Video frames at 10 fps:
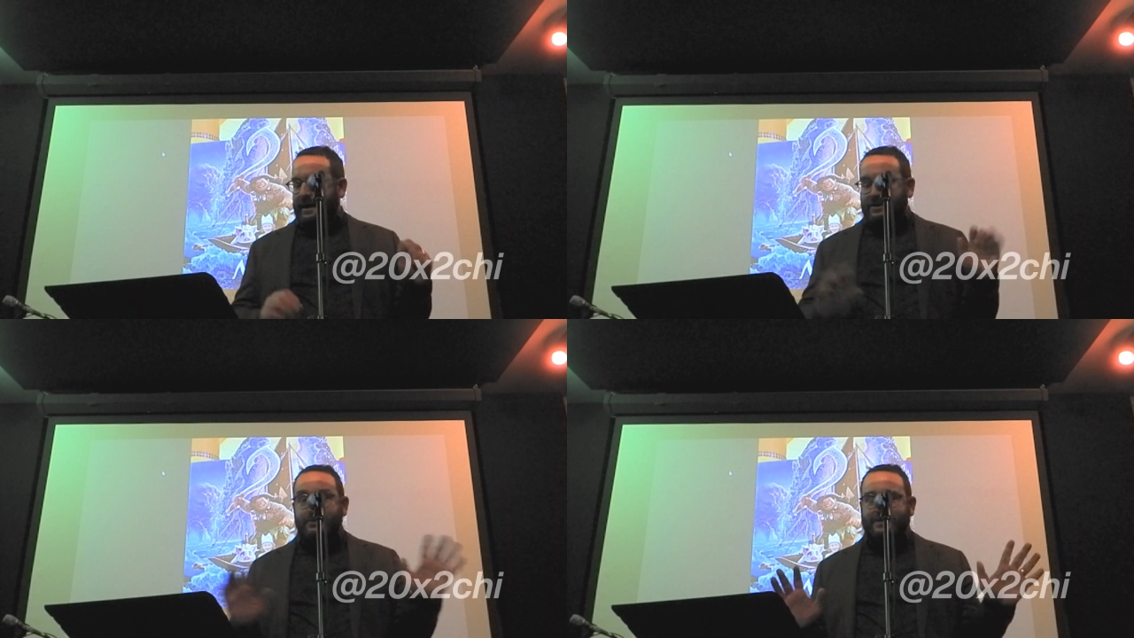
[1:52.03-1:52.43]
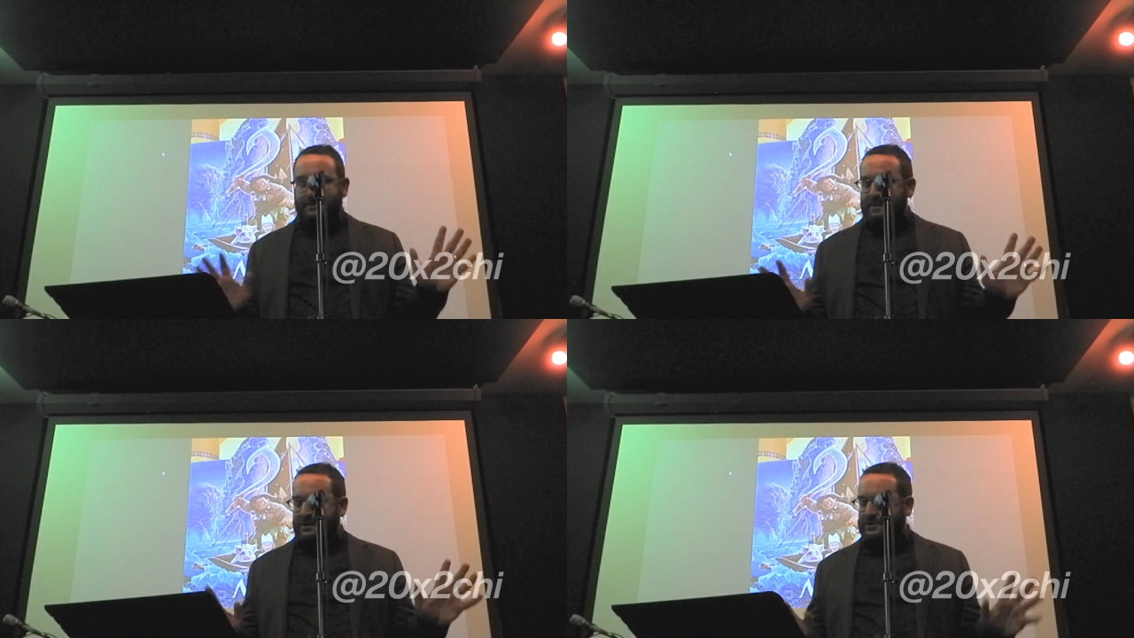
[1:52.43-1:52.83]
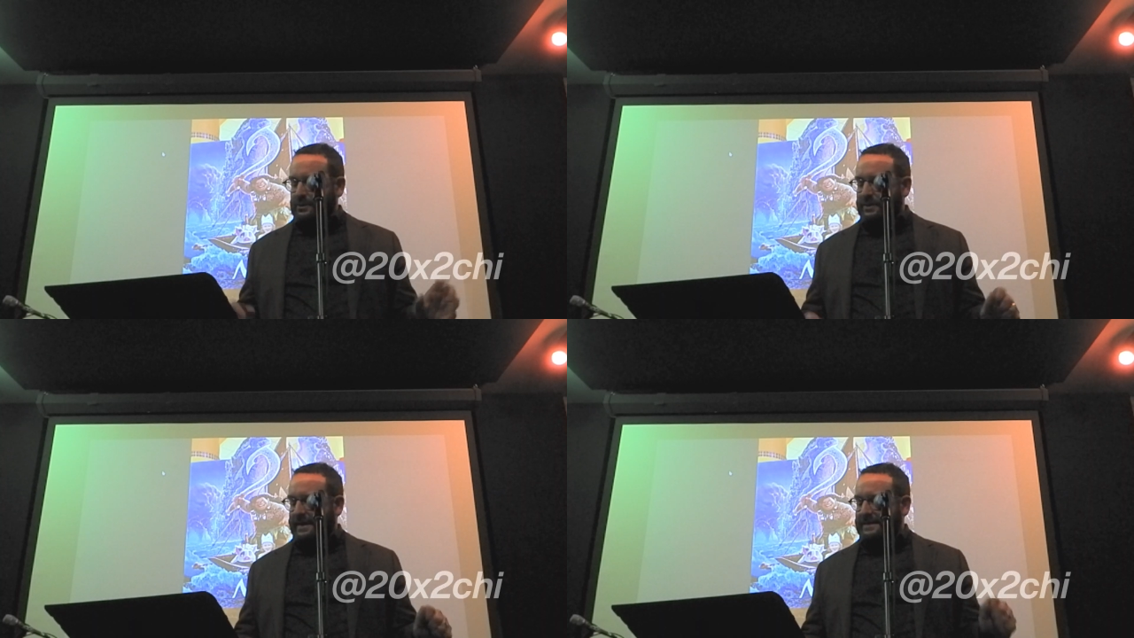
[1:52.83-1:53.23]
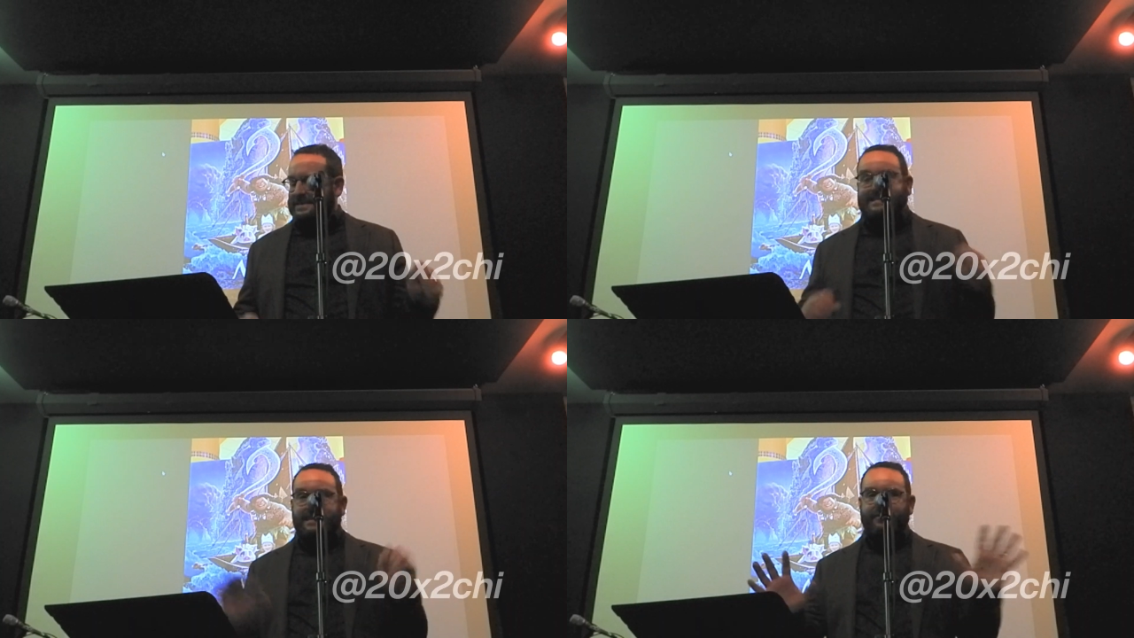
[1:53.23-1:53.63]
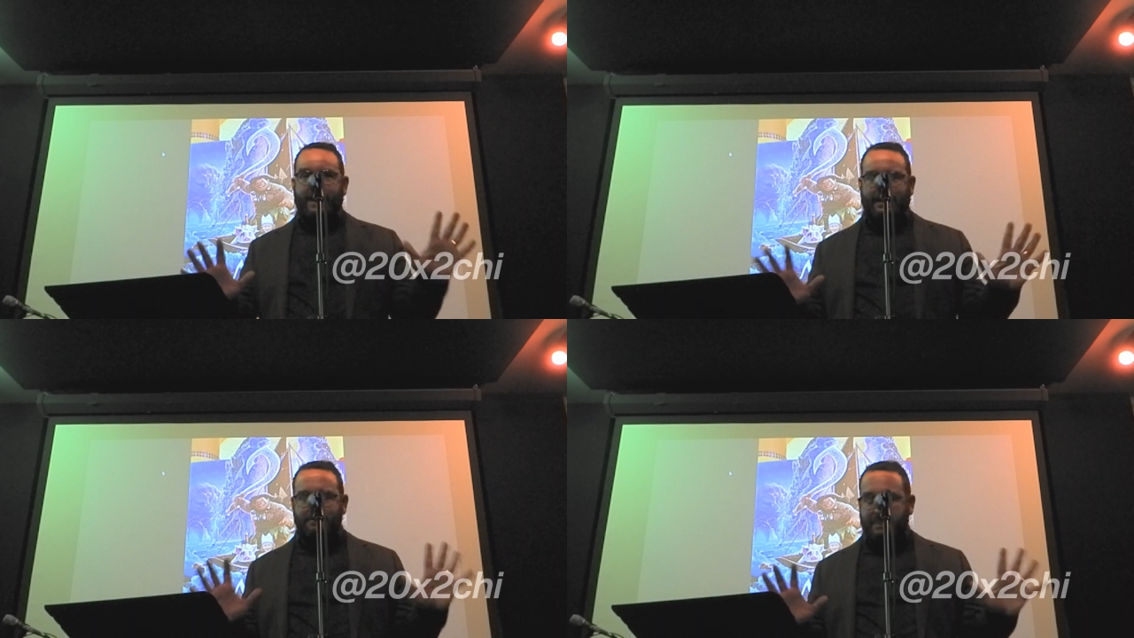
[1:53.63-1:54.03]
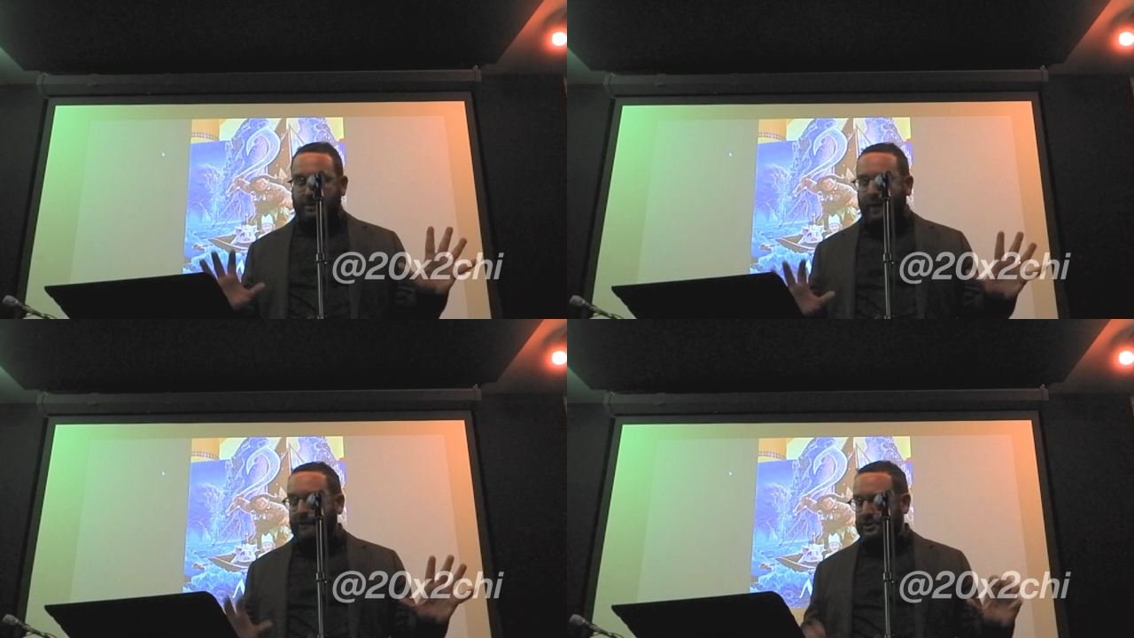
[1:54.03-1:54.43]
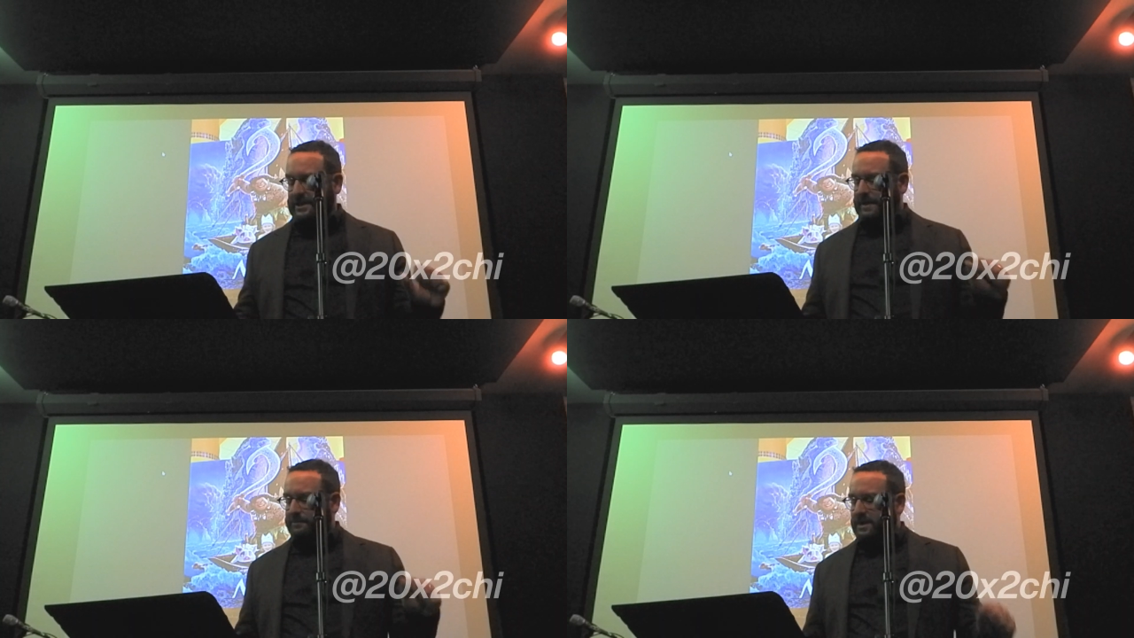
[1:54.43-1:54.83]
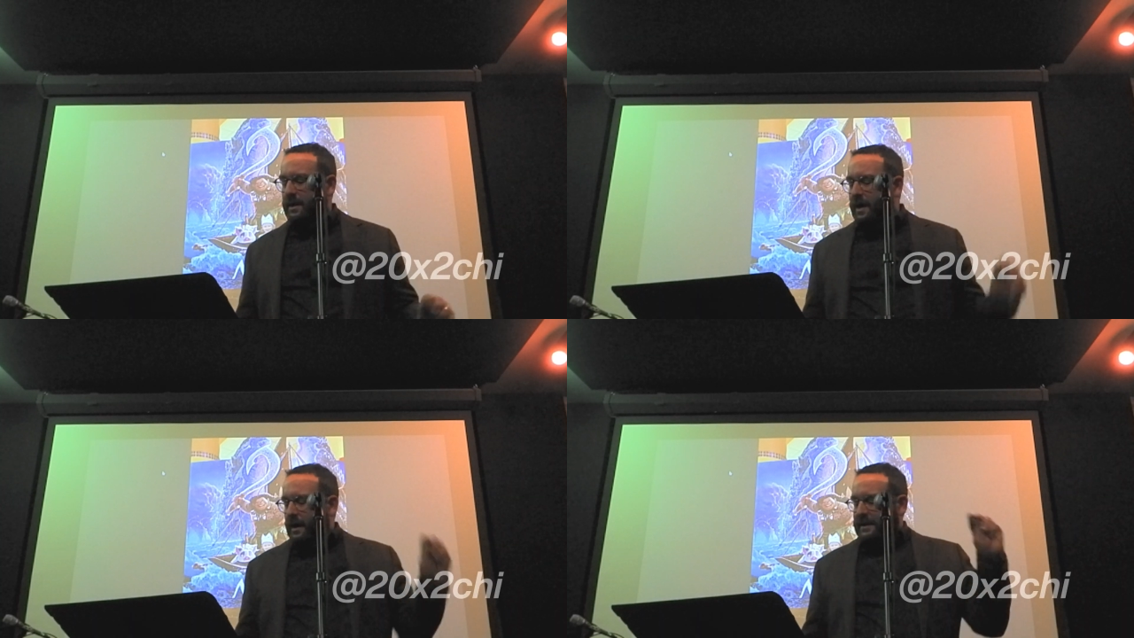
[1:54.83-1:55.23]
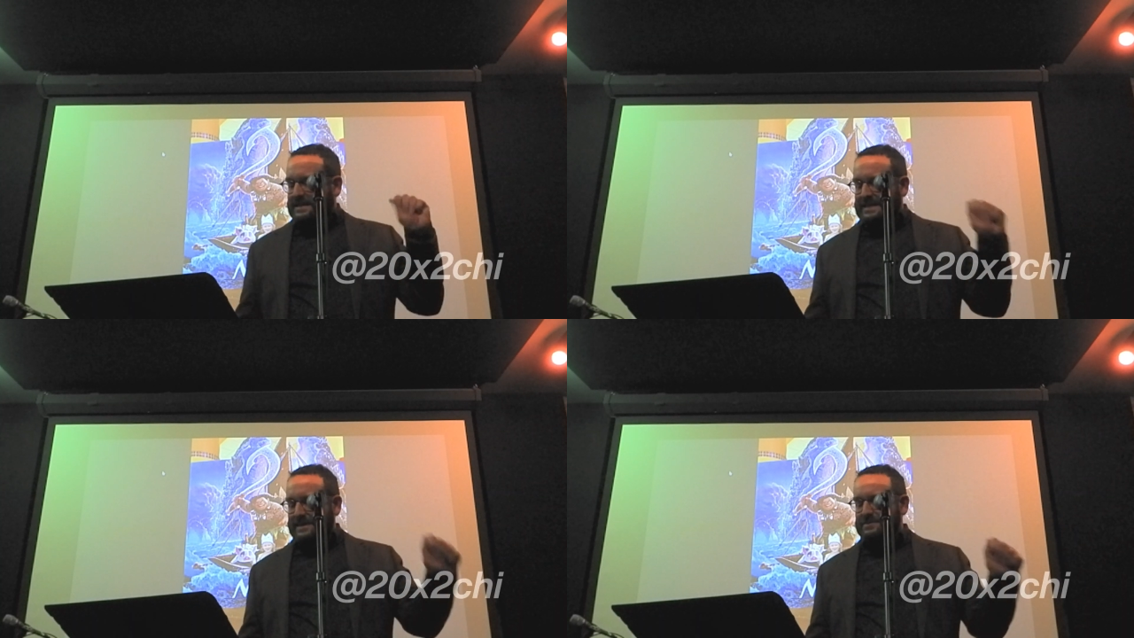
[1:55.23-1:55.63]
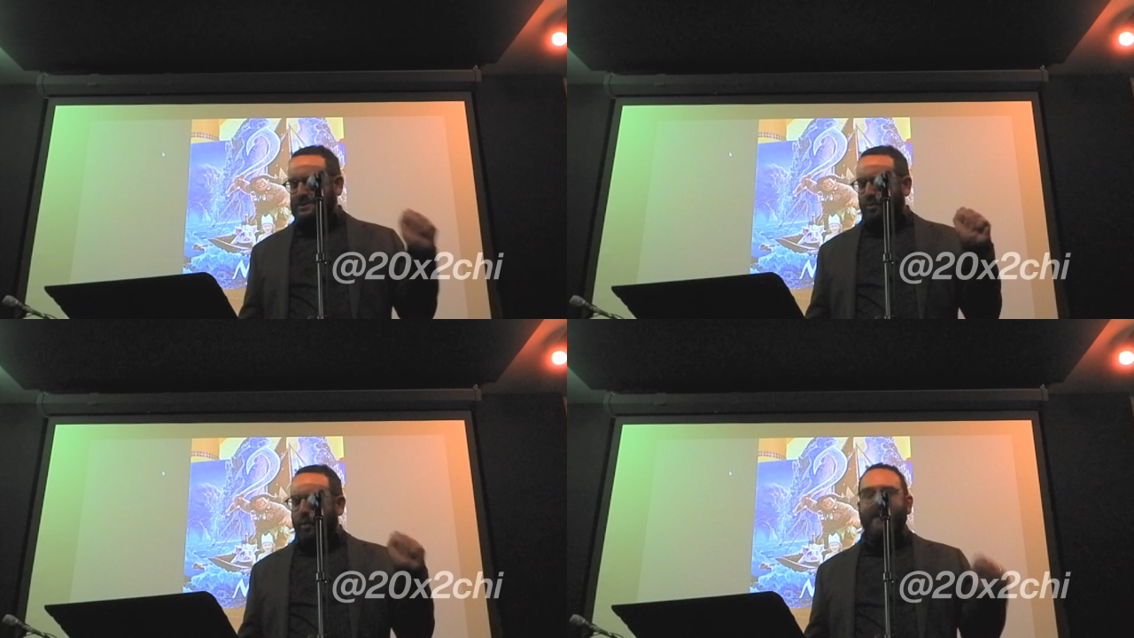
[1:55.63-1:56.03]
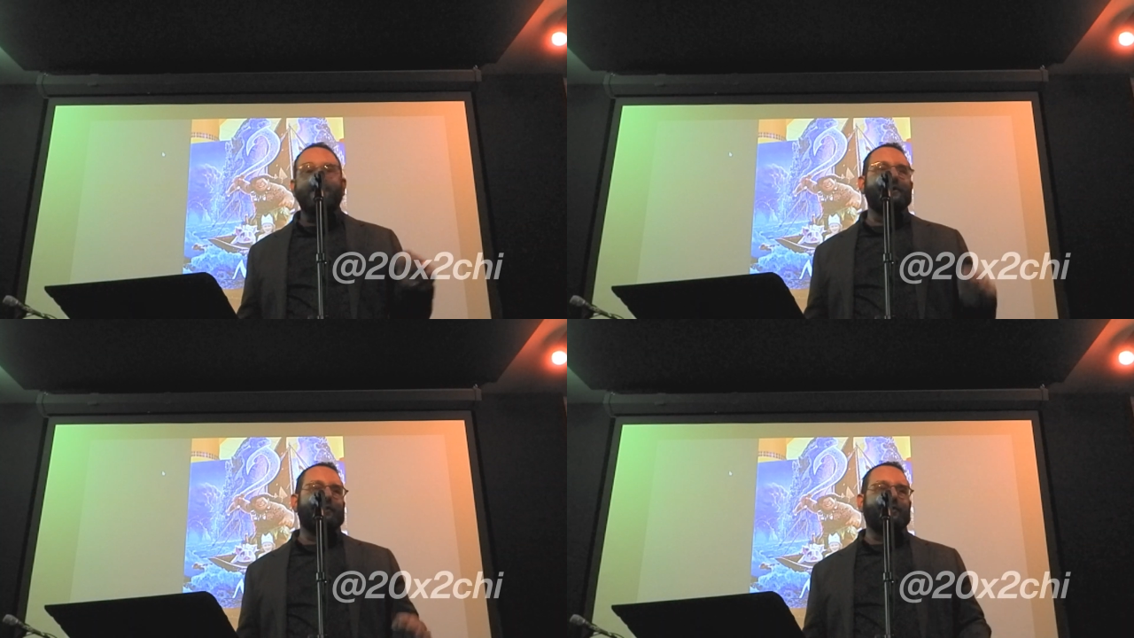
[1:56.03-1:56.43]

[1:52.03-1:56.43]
use the middle two lanes, deviate and be route shamed, seems well on the